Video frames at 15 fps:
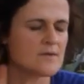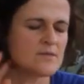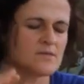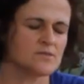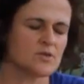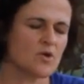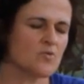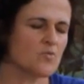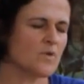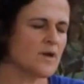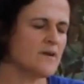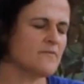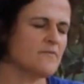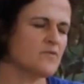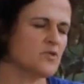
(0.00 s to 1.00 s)
So
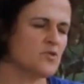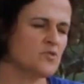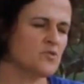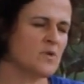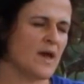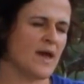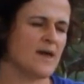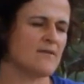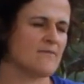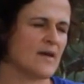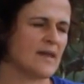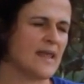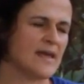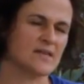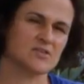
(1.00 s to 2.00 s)
if you have a
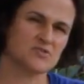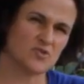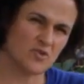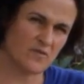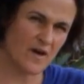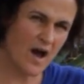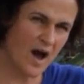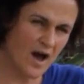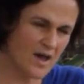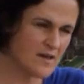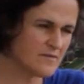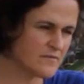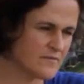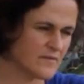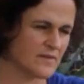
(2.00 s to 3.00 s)
Langstroth
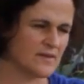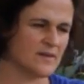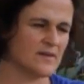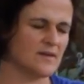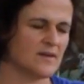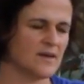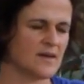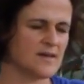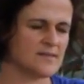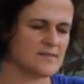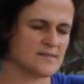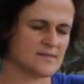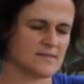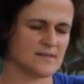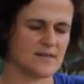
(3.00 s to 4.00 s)
hive,
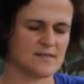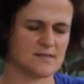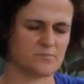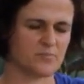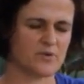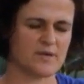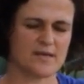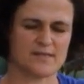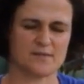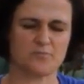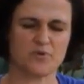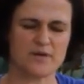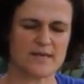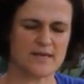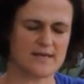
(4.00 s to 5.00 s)
it's a
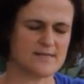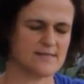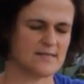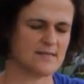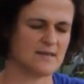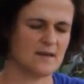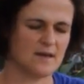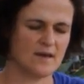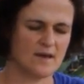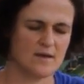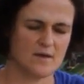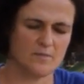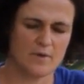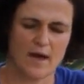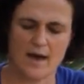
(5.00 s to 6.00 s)
pretty easy
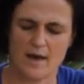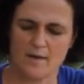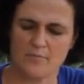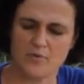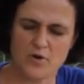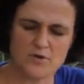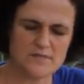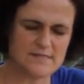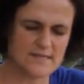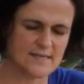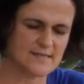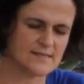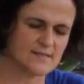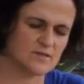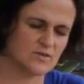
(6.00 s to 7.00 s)

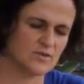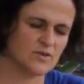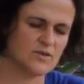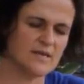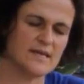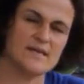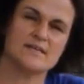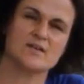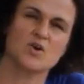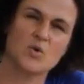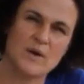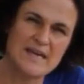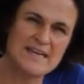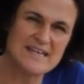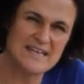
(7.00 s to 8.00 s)
process. You need a
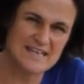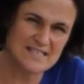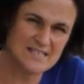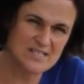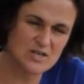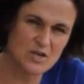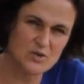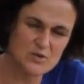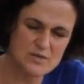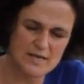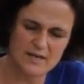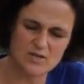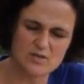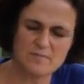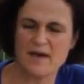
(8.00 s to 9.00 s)
queen excluder,
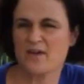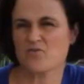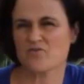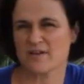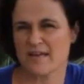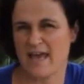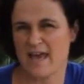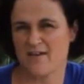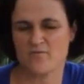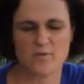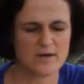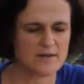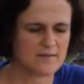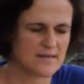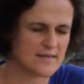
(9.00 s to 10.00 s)
and you may already have
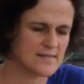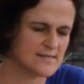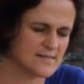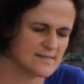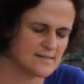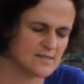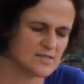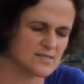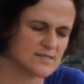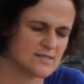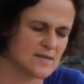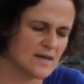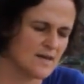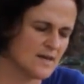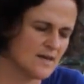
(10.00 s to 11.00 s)
one of these. These are just
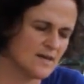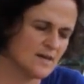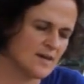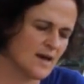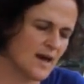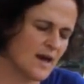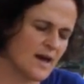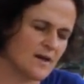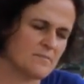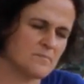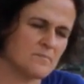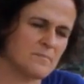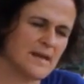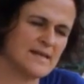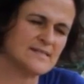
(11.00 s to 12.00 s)

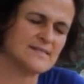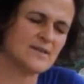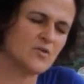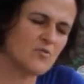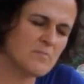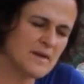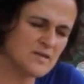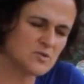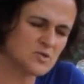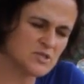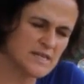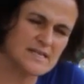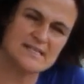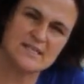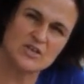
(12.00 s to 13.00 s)
plastic or metal
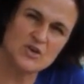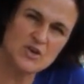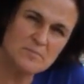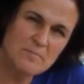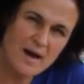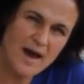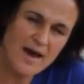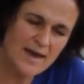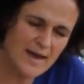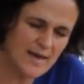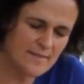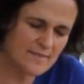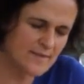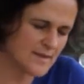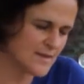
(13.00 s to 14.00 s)
sheets that you can buy
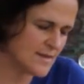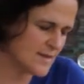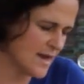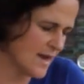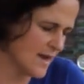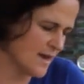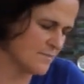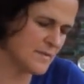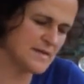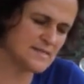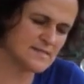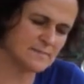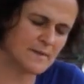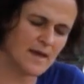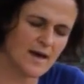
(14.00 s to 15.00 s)
at the bee
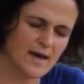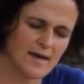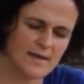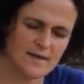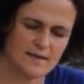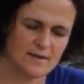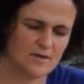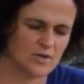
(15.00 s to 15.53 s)
supply